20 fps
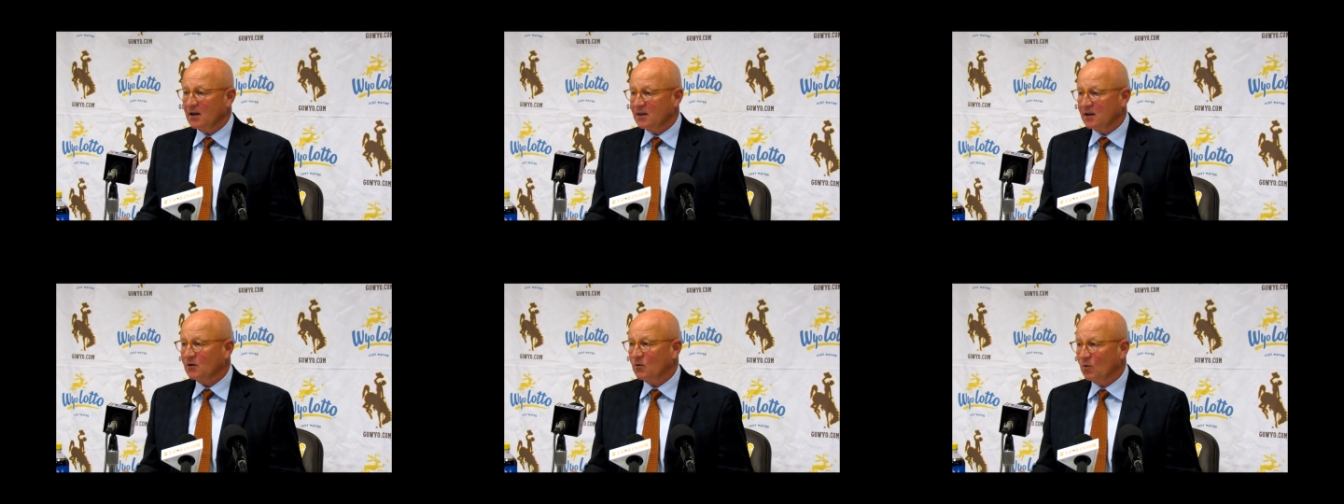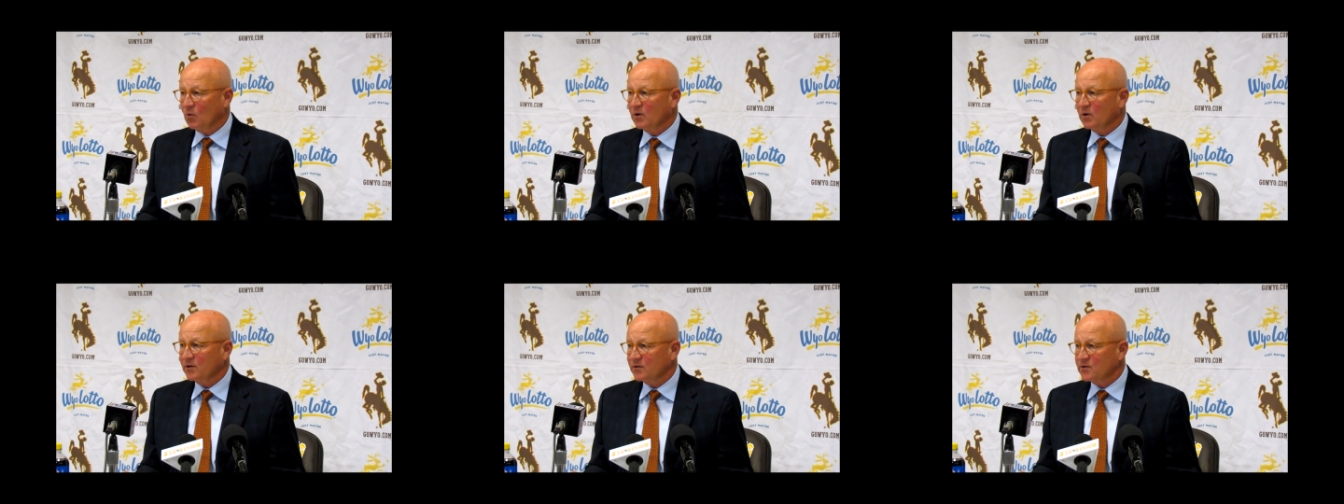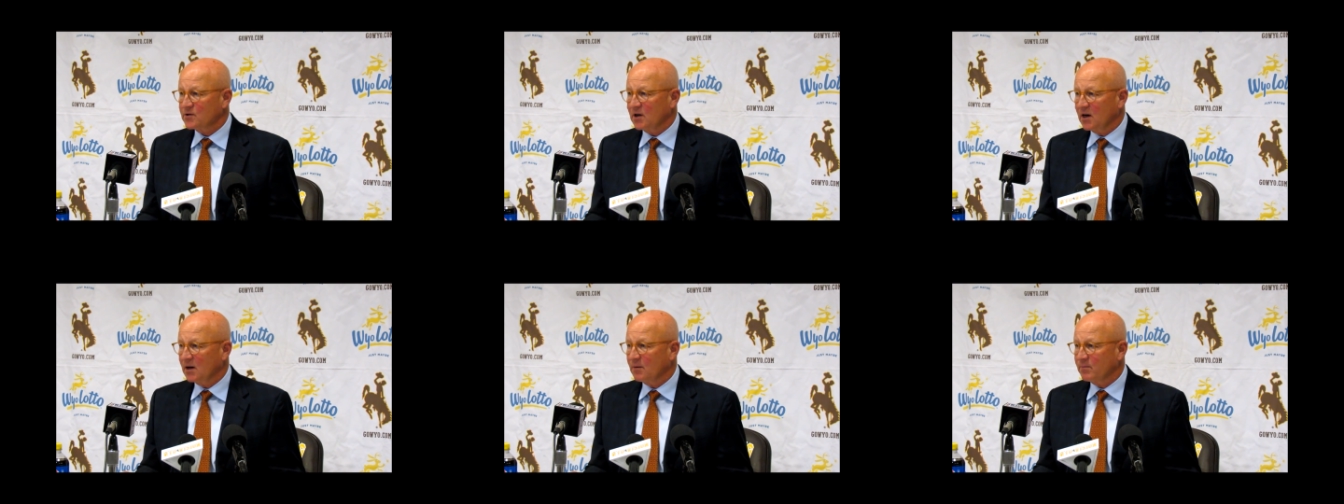I think
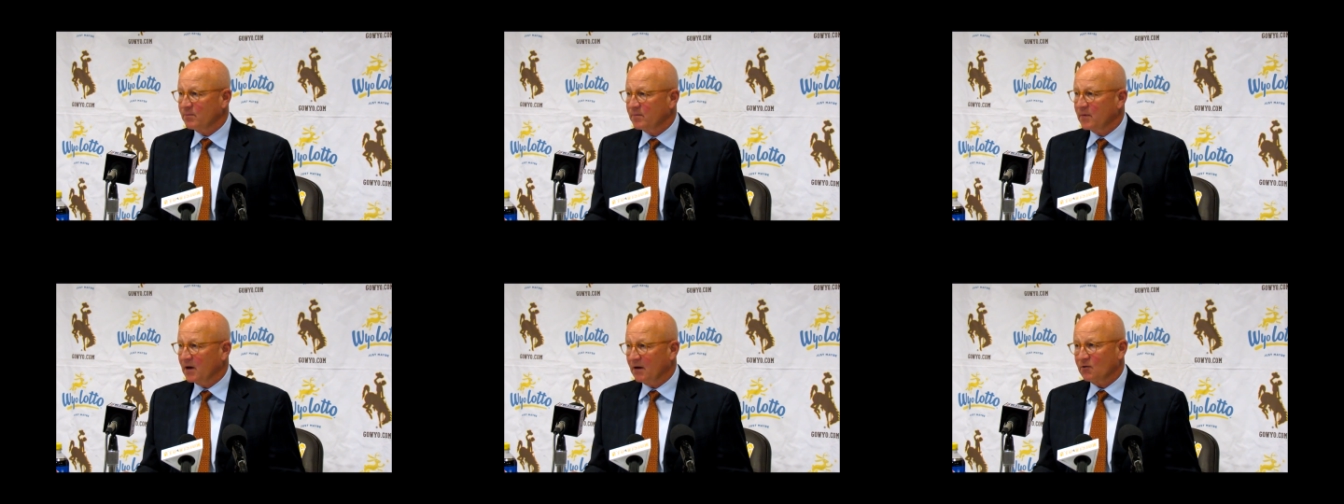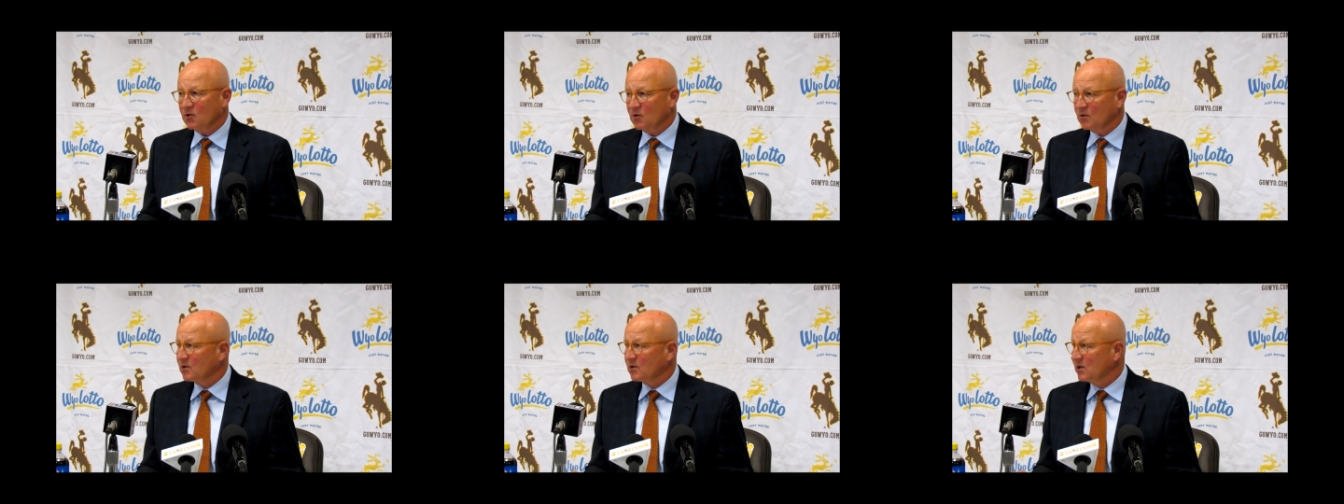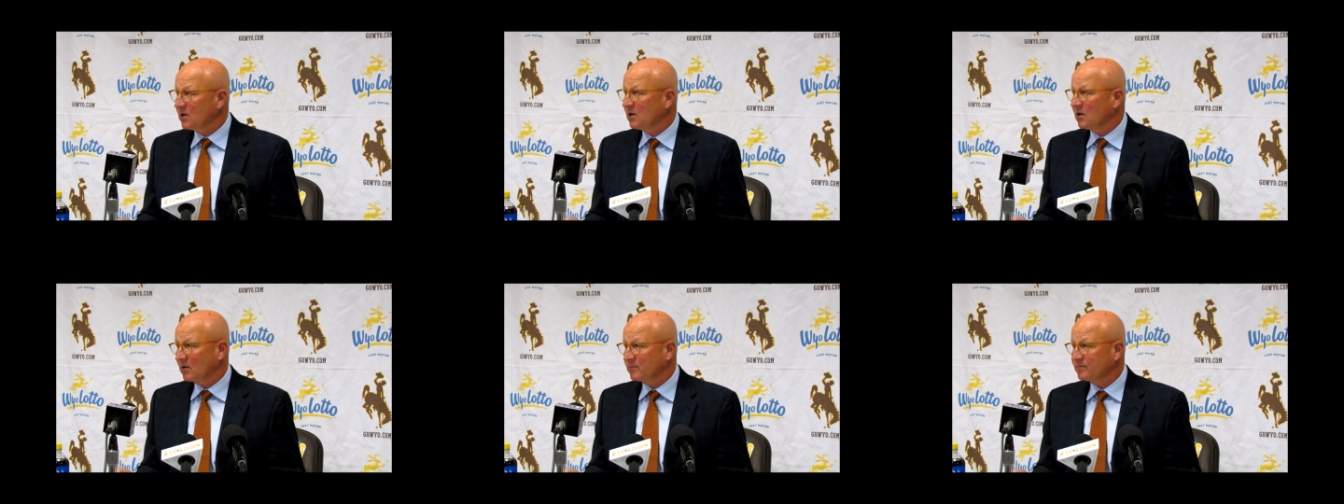Oregon's going to have a good
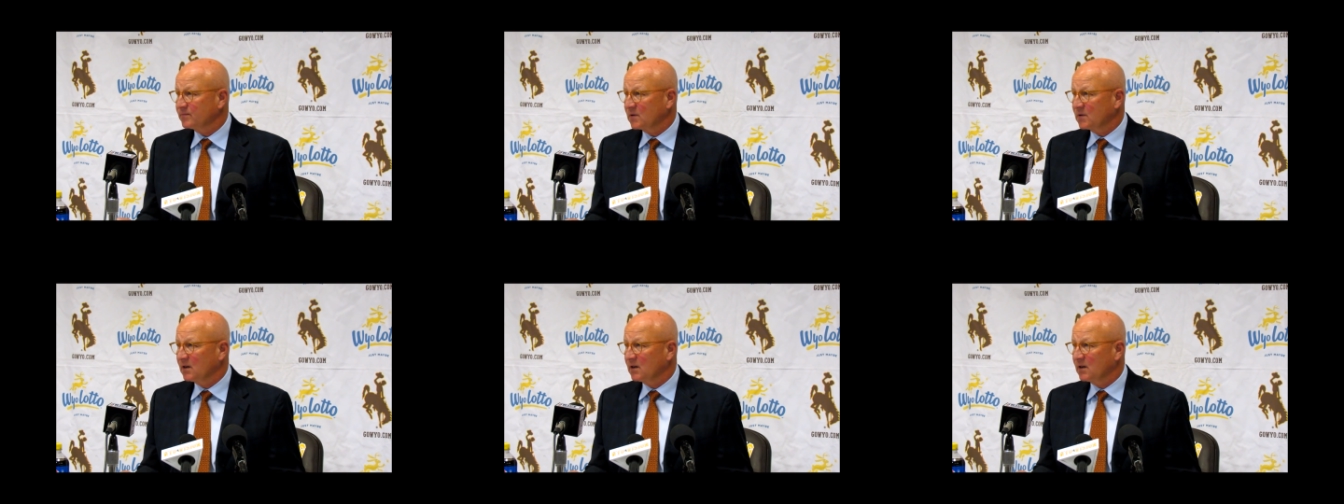year,